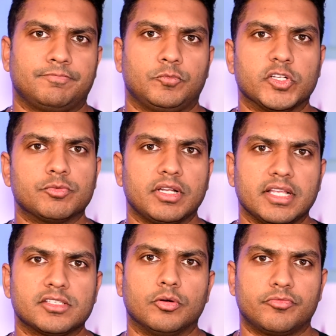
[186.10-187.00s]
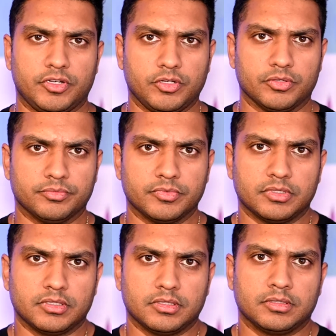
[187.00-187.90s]
Which one hits home for you?
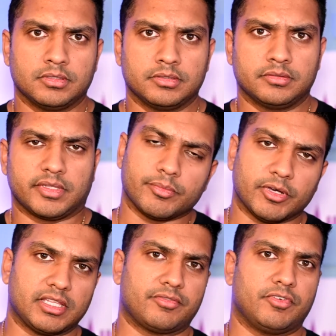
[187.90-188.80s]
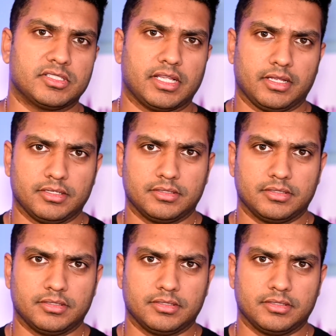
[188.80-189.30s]
Think about that for a second.